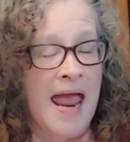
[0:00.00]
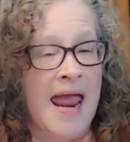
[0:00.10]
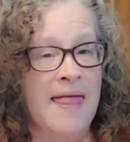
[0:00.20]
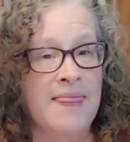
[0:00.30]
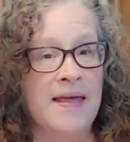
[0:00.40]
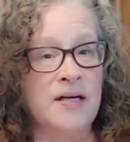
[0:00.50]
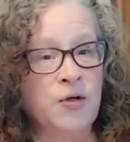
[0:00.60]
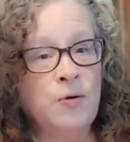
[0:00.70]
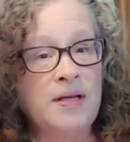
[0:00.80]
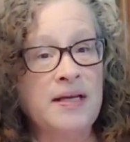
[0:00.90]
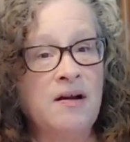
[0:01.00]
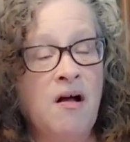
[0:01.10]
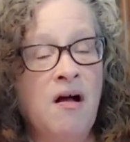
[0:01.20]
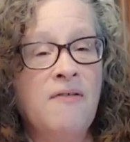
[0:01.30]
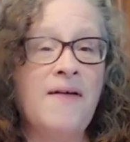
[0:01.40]
and then cooling it
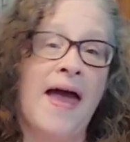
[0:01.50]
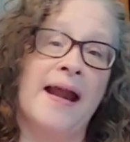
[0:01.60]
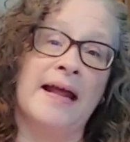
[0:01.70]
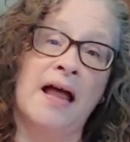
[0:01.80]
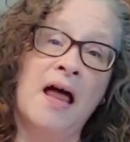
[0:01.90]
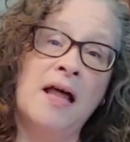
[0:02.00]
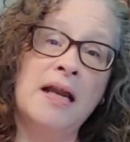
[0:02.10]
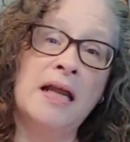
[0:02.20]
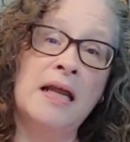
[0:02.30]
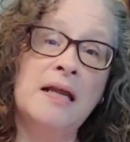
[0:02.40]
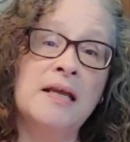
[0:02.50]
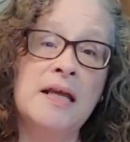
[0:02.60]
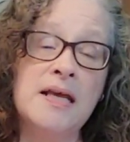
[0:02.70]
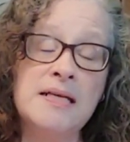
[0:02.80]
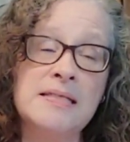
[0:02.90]
off, adding honey,
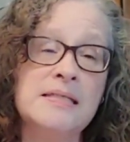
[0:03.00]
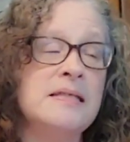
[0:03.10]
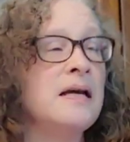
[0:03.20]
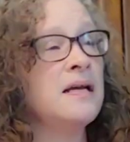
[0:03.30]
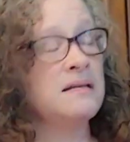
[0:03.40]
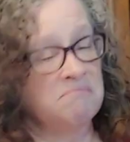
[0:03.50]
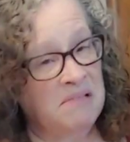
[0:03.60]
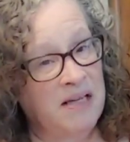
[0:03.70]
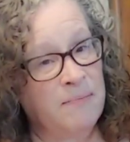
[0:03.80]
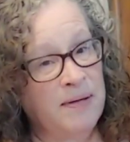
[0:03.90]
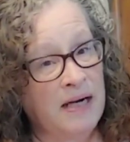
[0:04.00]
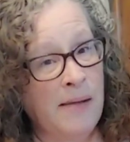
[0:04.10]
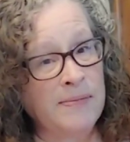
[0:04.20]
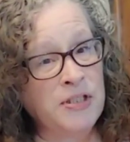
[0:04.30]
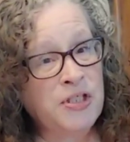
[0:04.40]
yeast, a little bit of
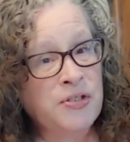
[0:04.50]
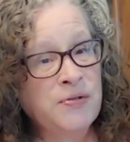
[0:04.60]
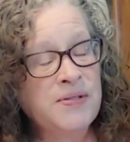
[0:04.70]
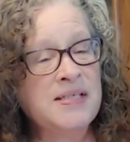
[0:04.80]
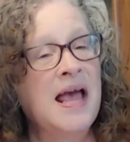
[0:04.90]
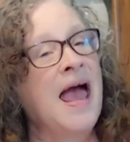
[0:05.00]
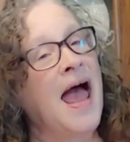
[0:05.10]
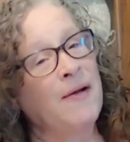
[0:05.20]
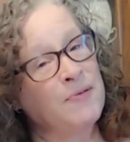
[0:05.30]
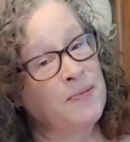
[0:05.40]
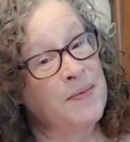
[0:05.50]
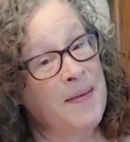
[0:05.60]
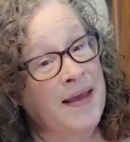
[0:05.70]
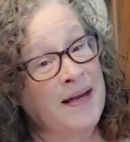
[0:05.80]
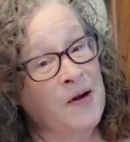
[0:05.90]
lemon juice, and we're going to be
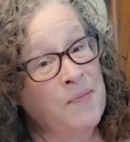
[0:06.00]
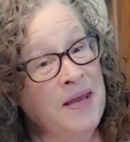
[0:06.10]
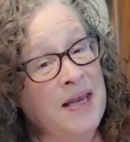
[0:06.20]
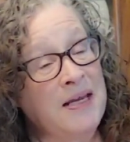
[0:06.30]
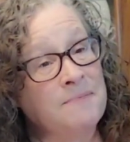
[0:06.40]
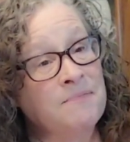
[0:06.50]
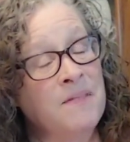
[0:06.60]
making our mead.